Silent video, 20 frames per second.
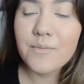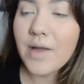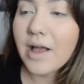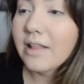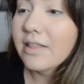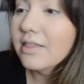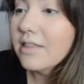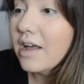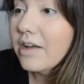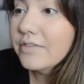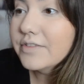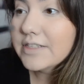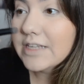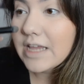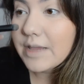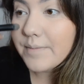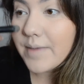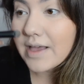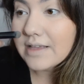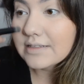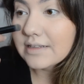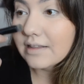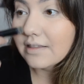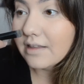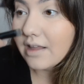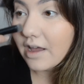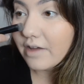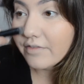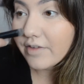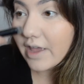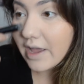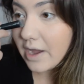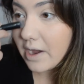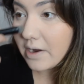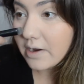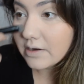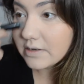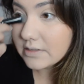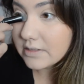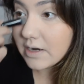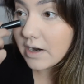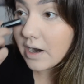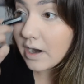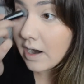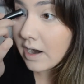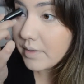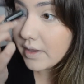I loved him as a love character